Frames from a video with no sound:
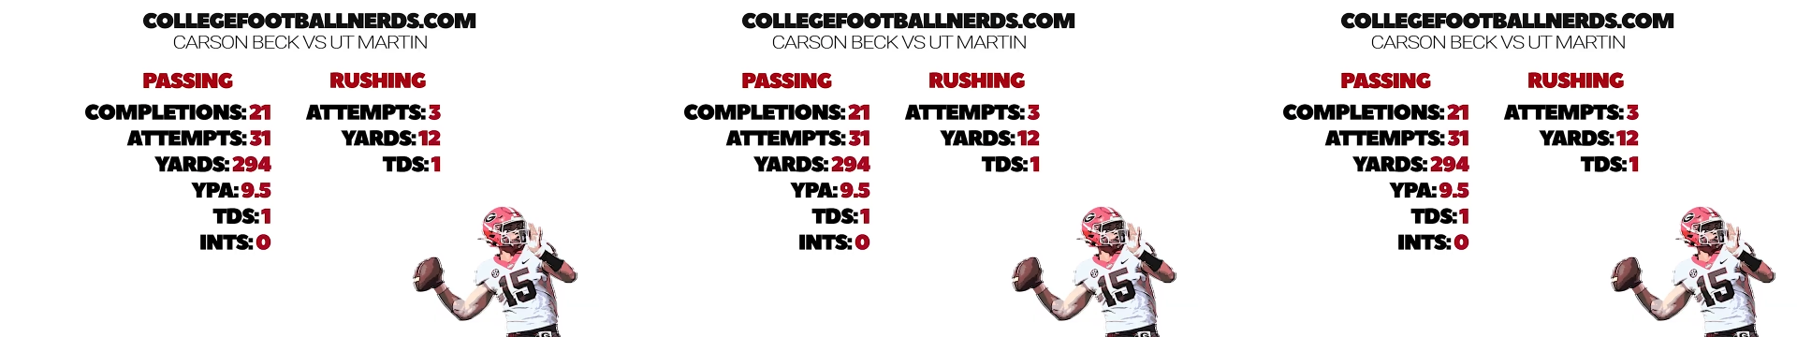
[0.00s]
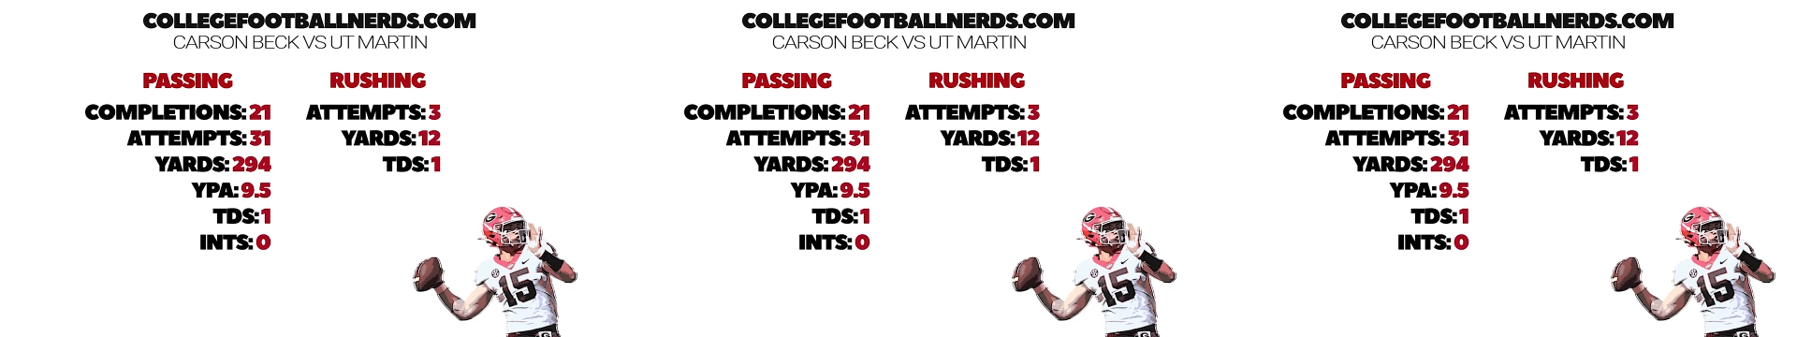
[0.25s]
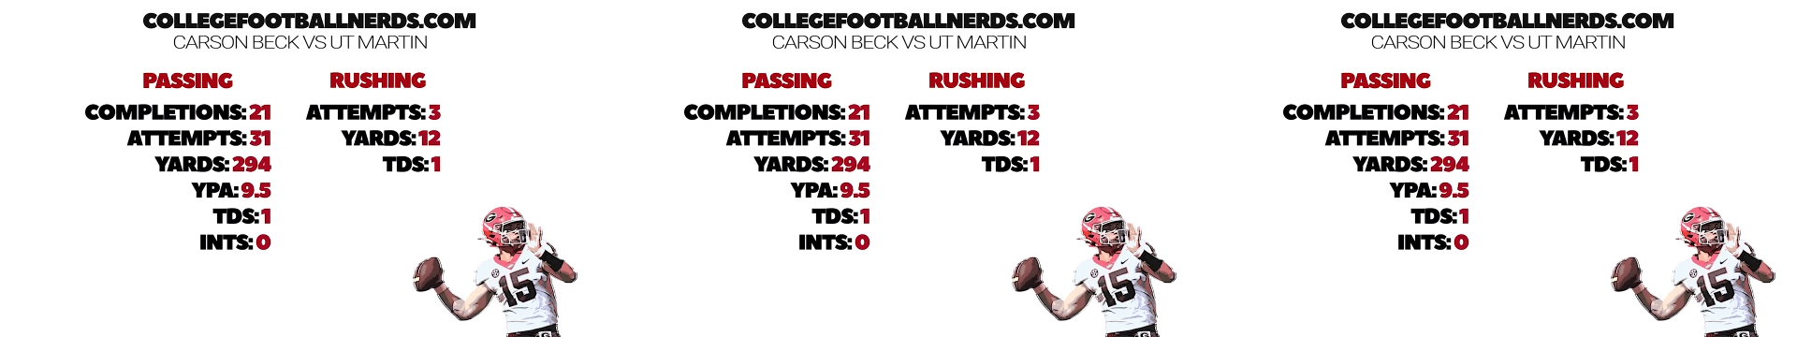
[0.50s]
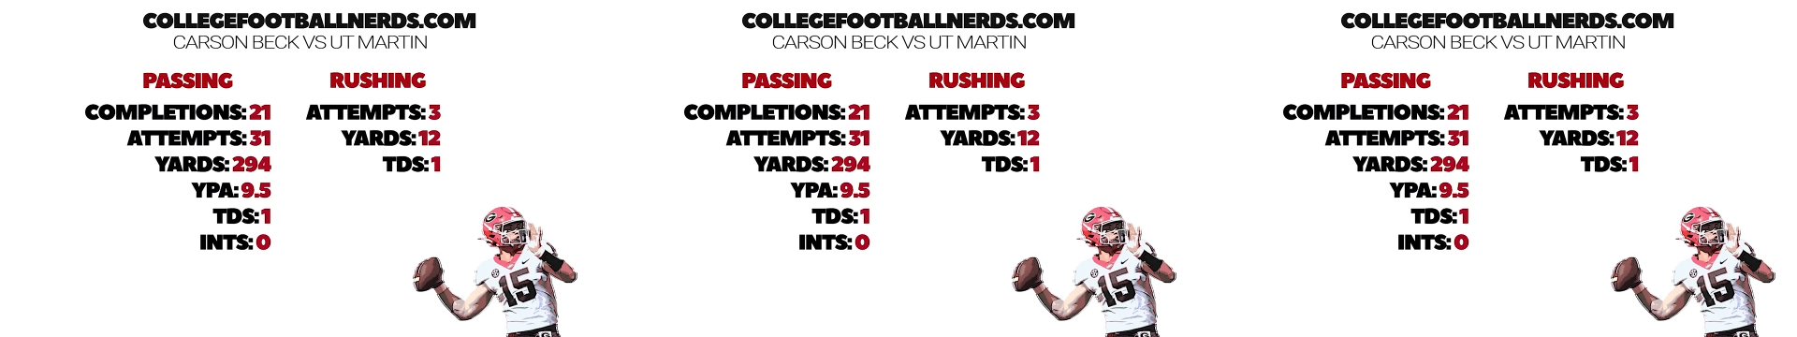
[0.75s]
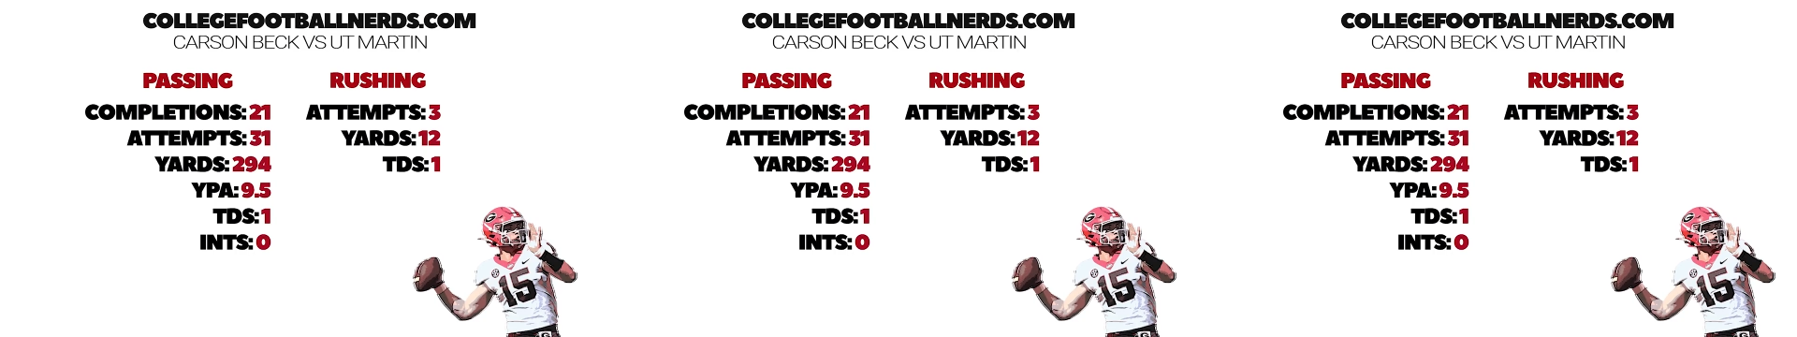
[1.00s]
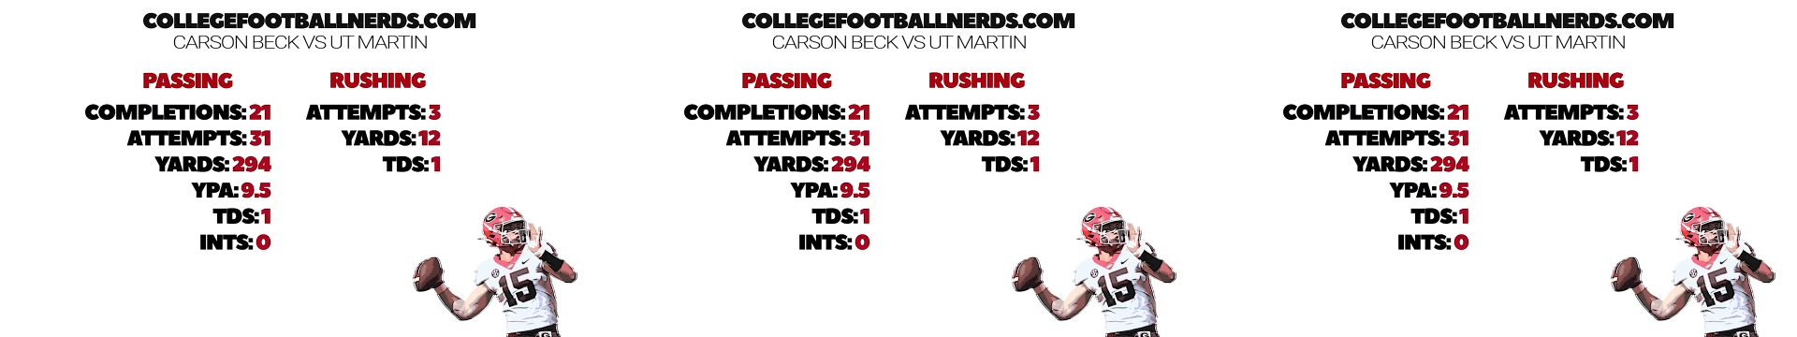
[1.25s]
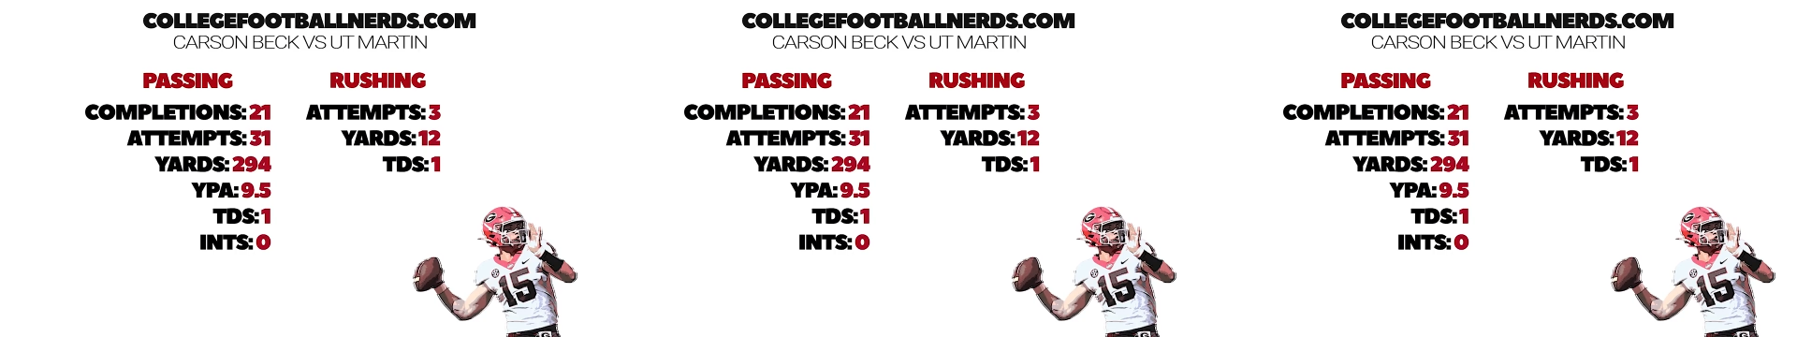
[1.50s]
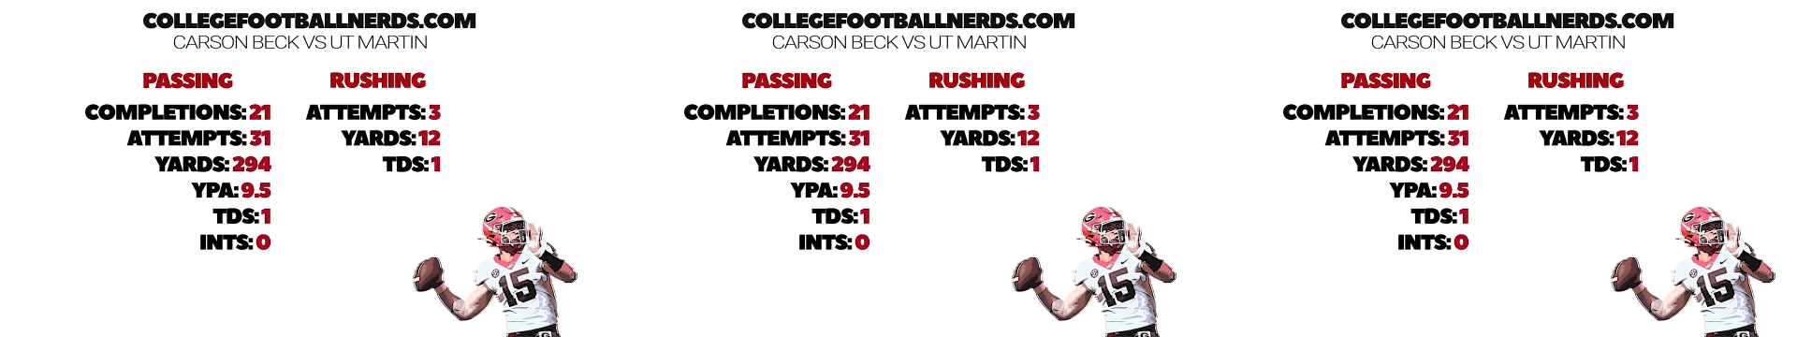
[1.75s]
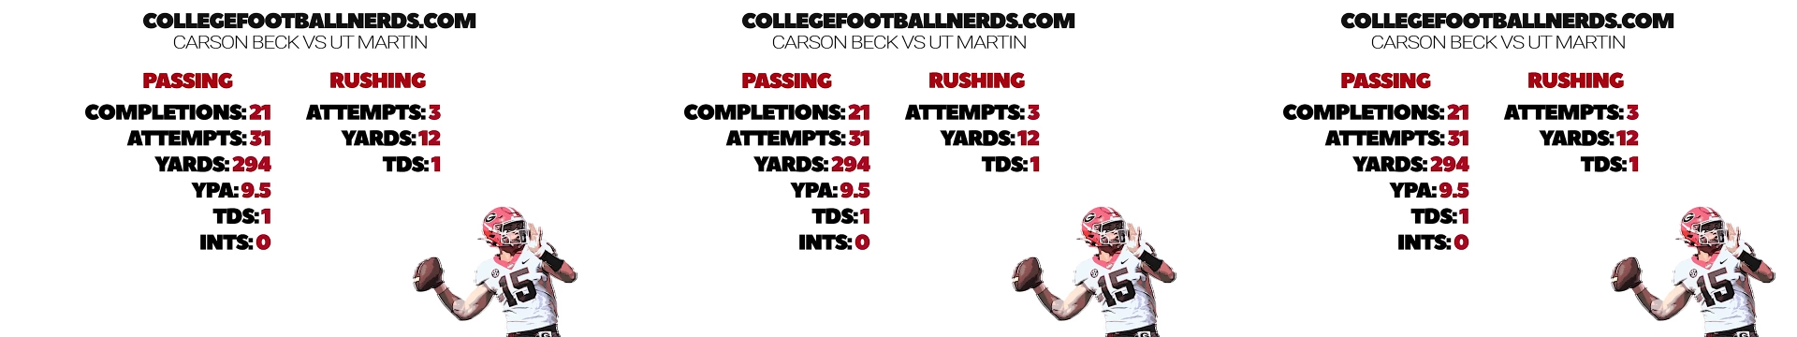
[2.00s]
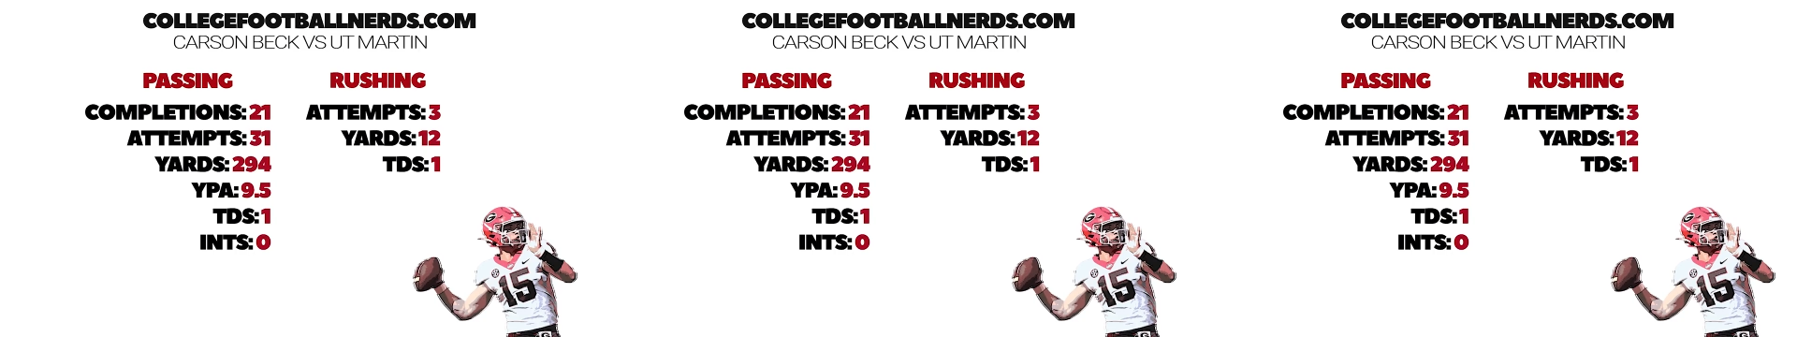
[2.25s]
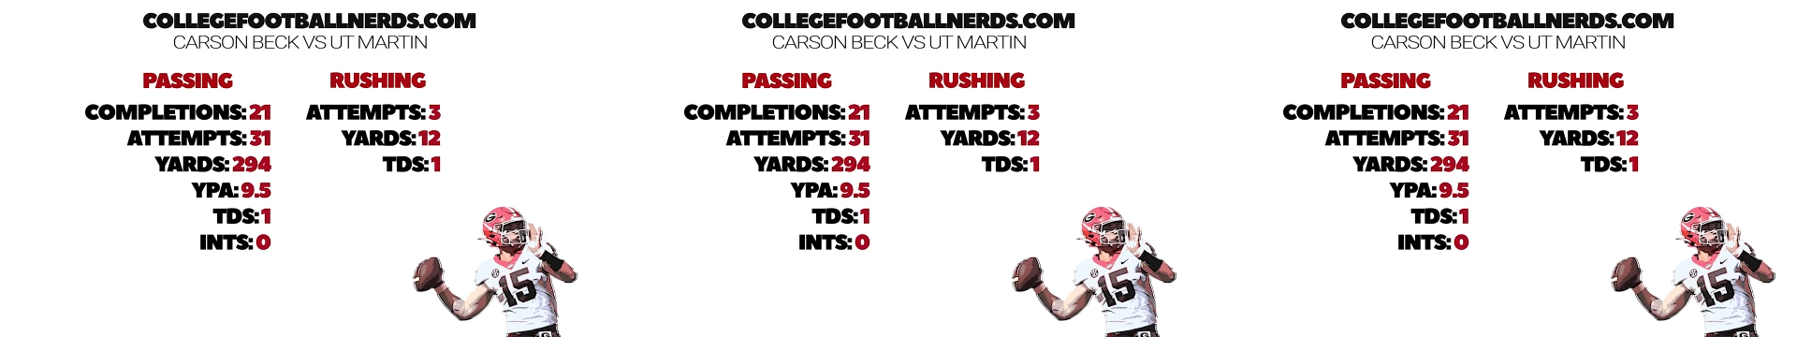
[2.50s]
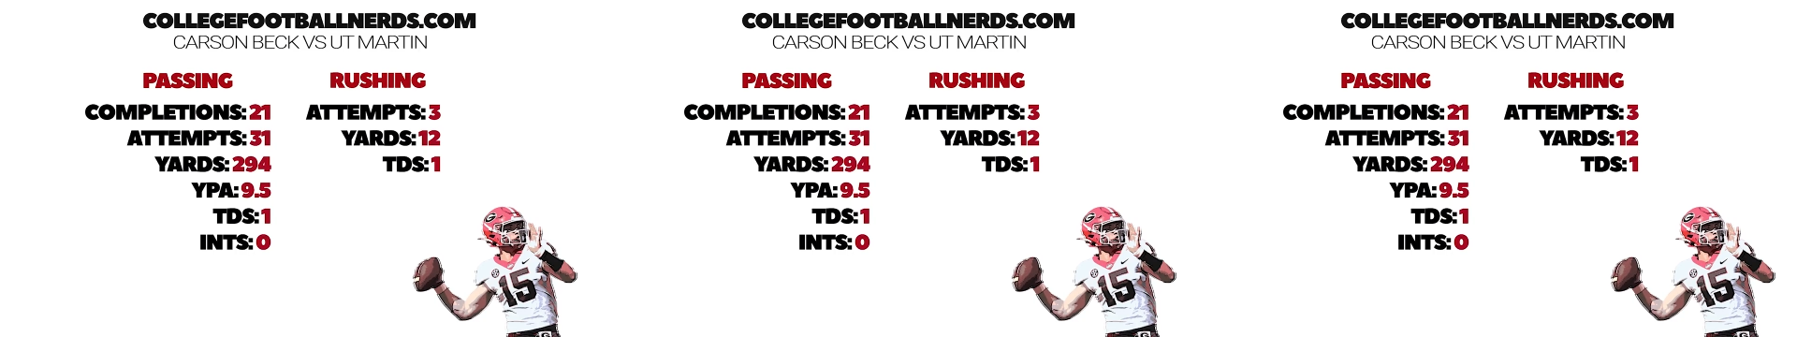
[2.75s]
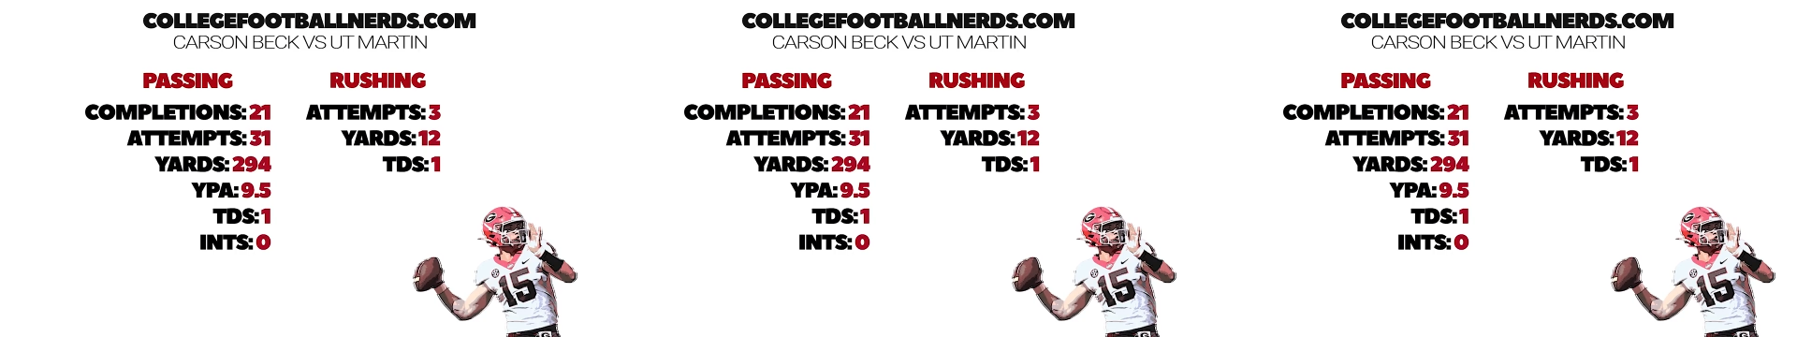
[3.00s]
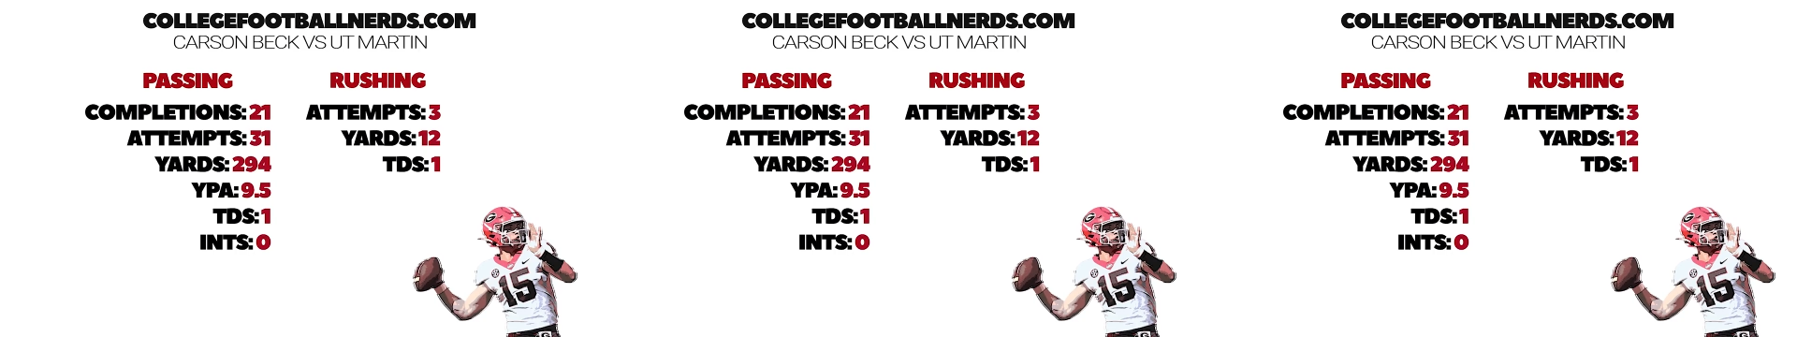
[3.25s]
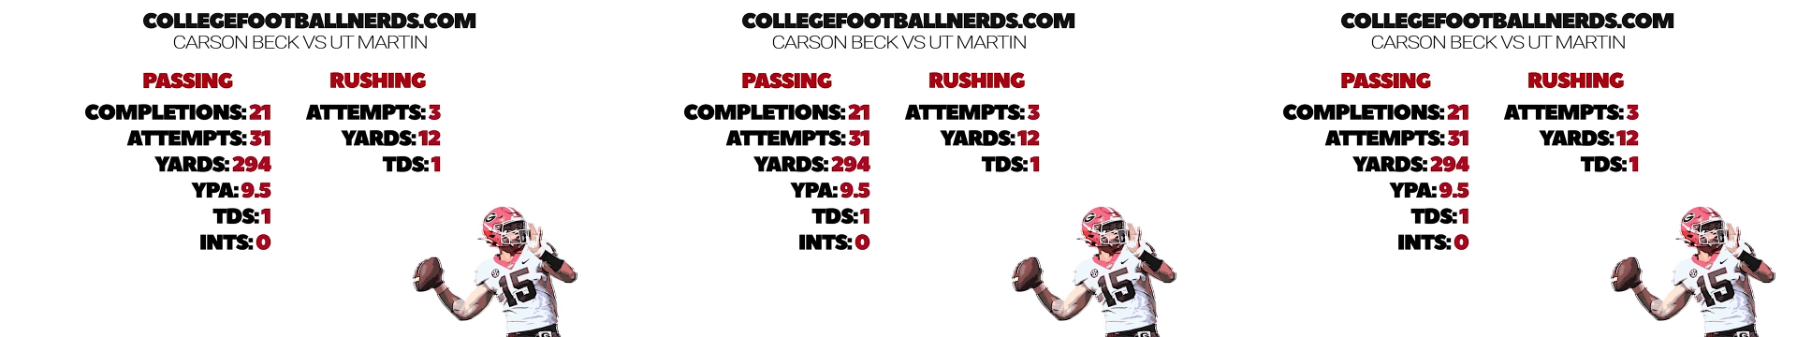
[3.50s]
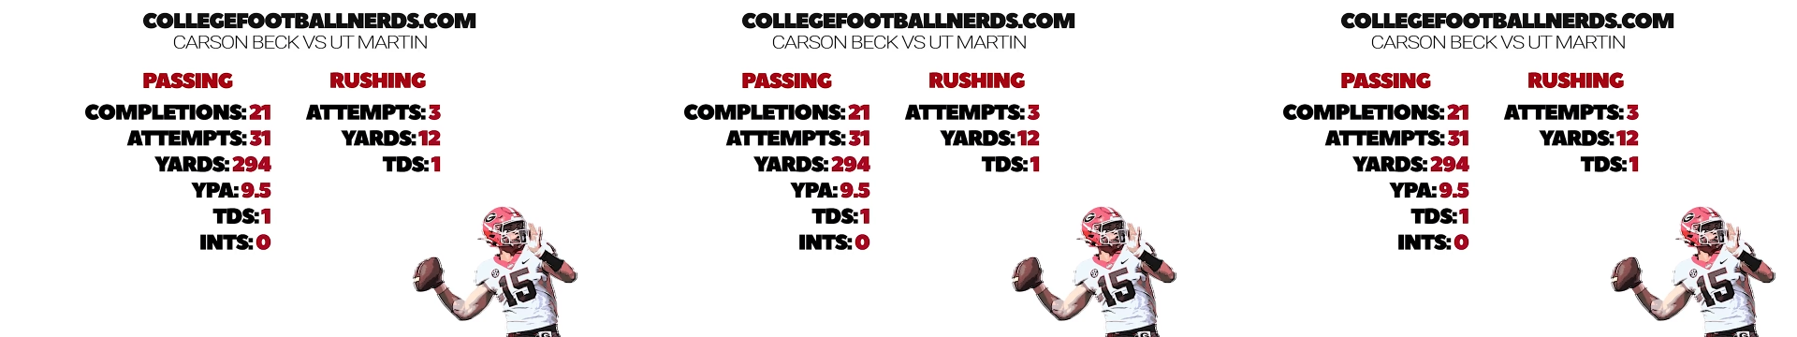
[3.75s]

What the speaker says: [unreadable: no face in view]